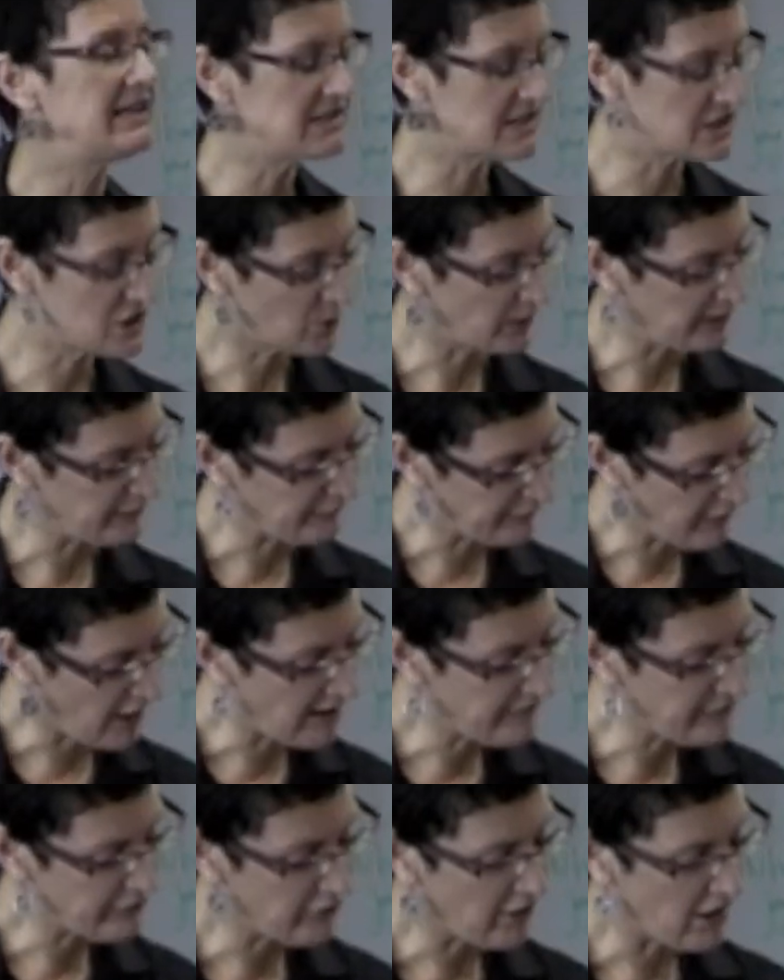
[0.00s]
to
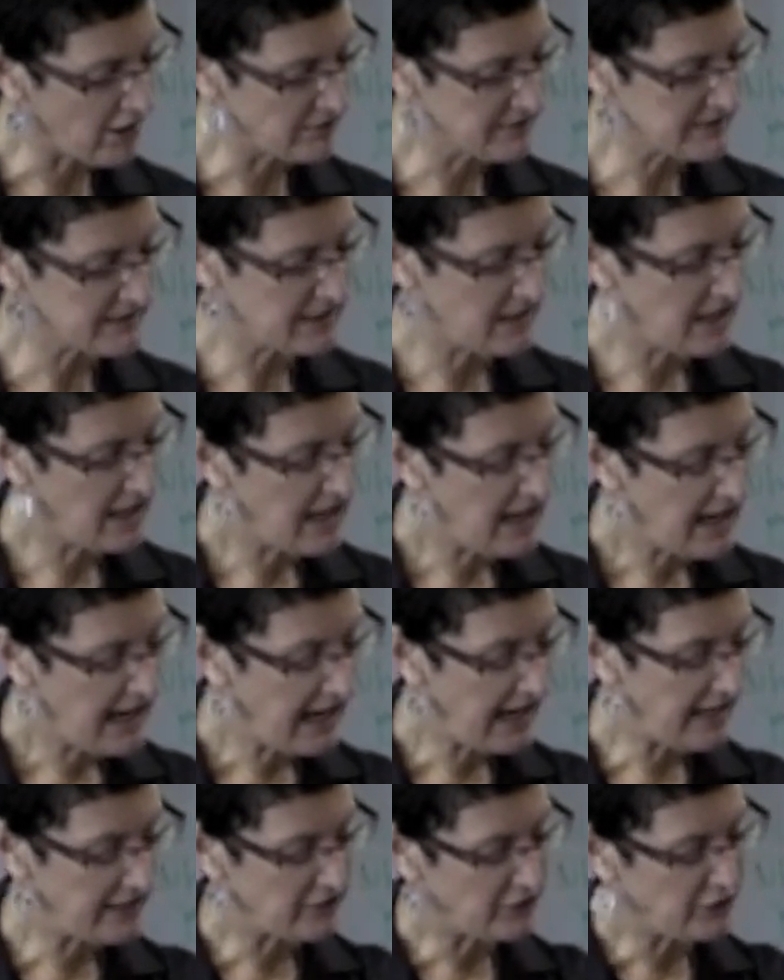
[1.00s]
25 year olds
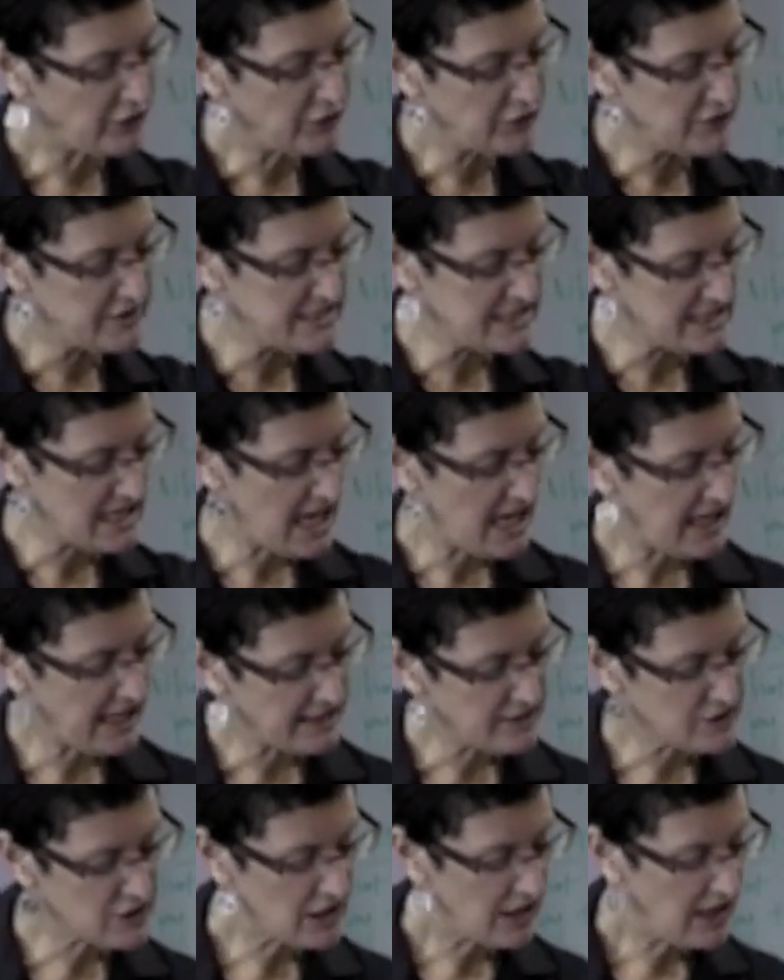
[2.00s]
in a new
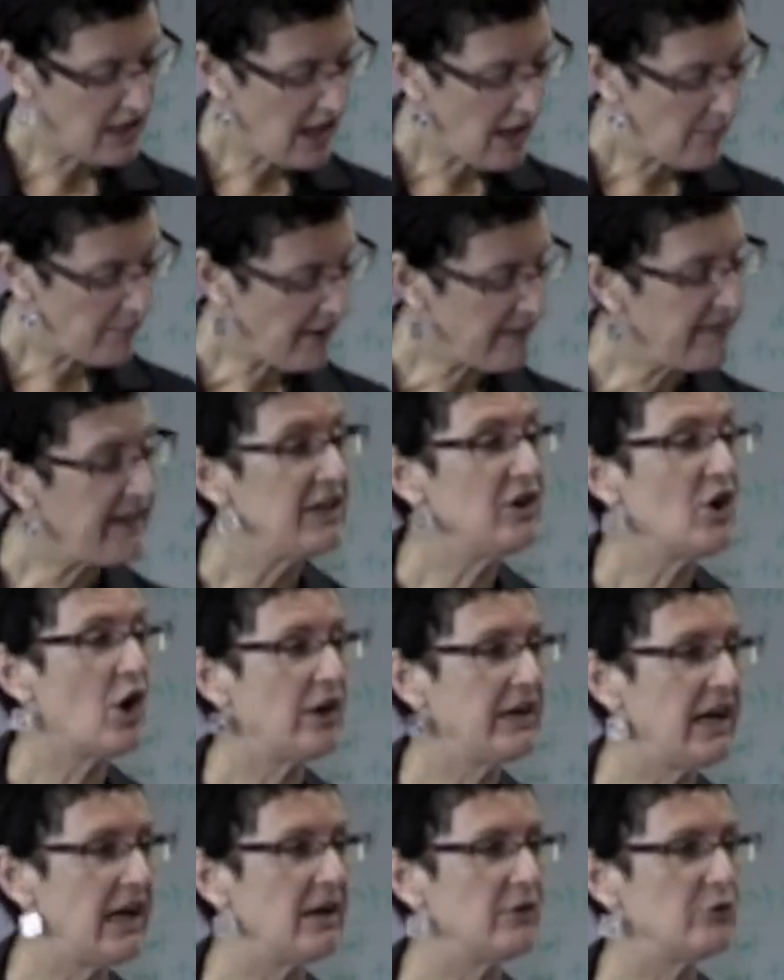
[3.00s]
stage, but they're
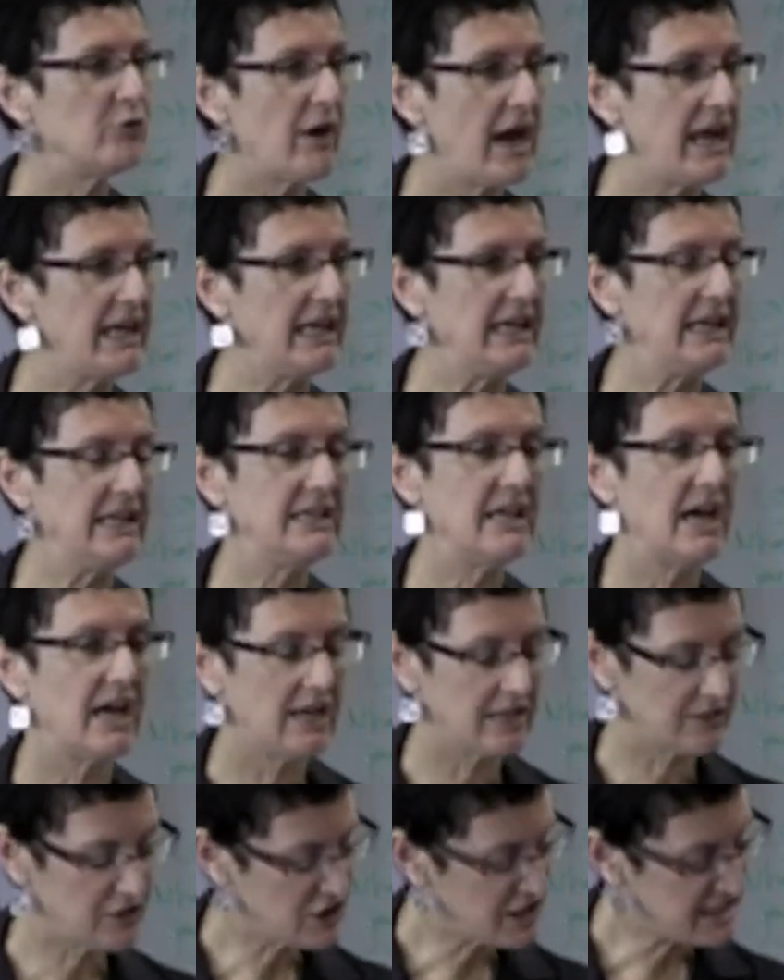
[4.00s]
not yet ready
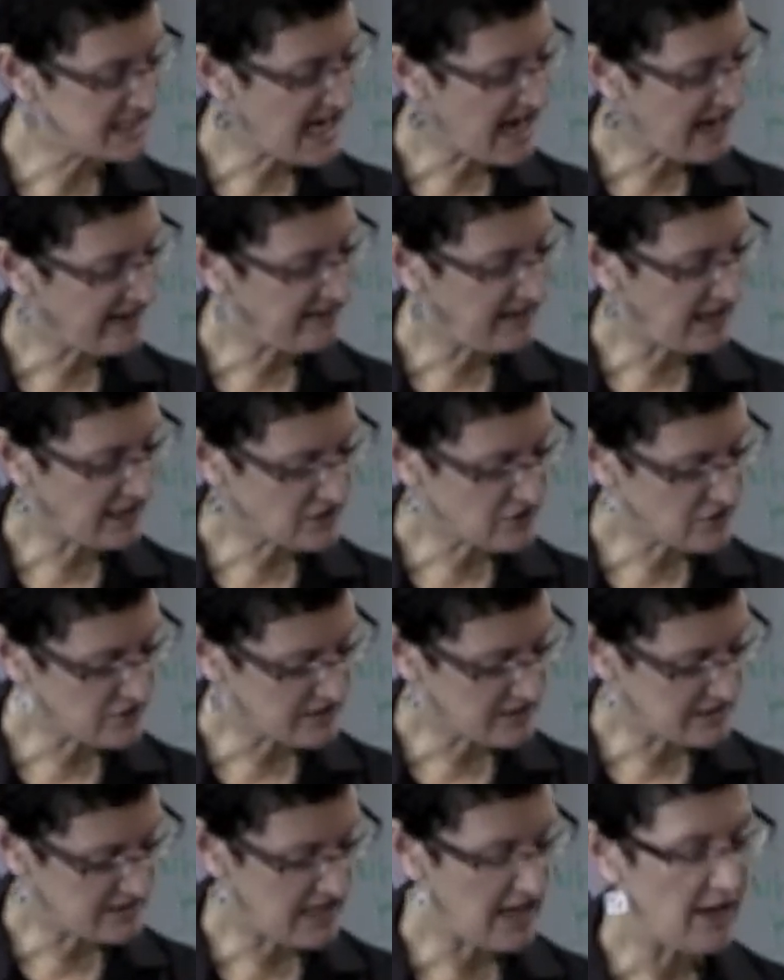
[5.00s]
uh, to take the extra
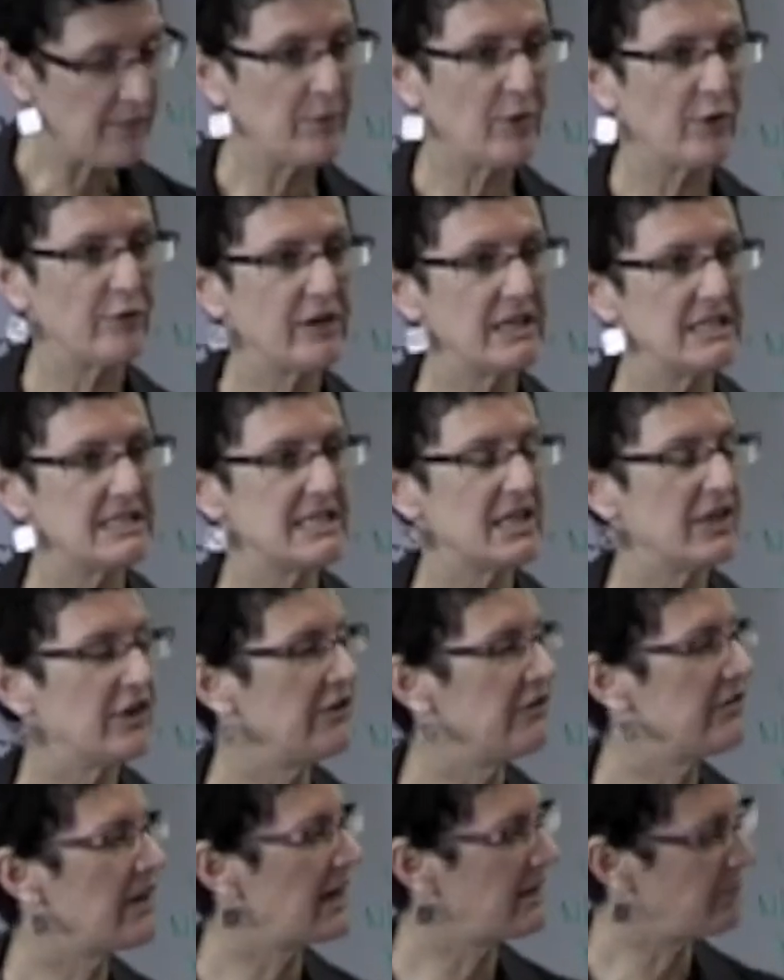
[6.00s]
step of
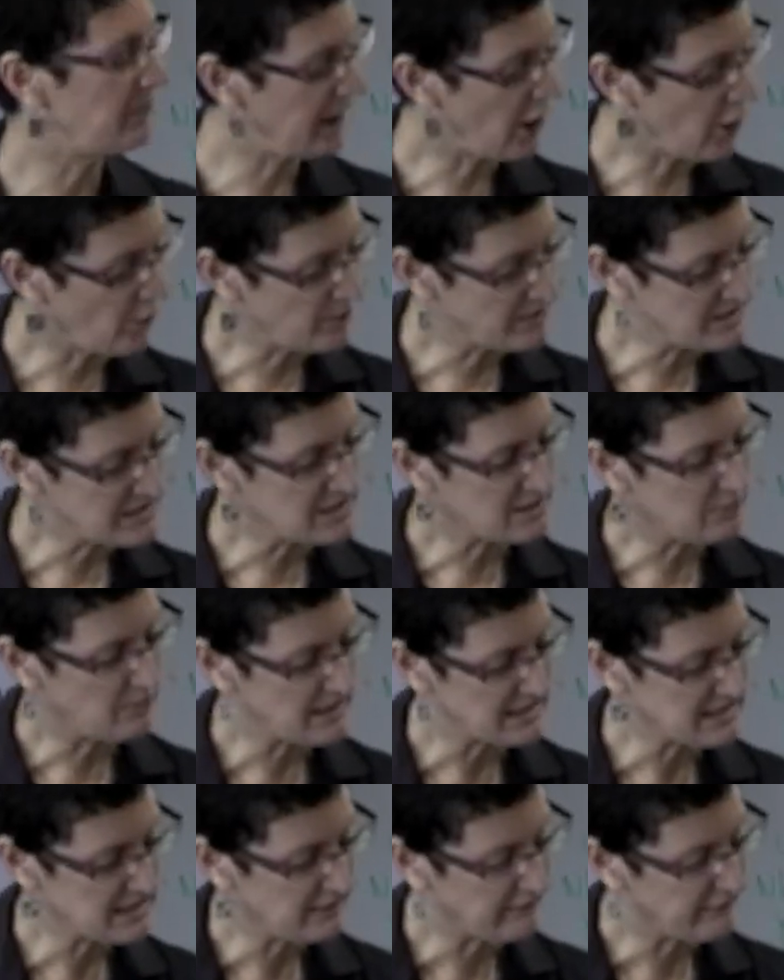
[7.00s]
considering that it be open to
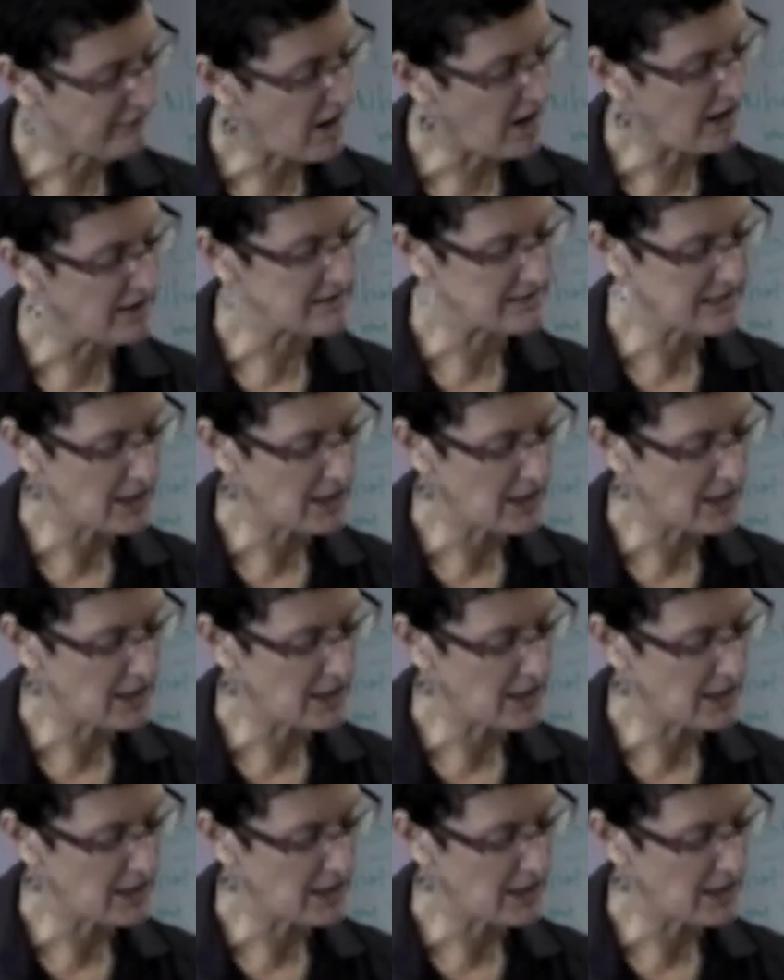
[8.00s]
domestic violence.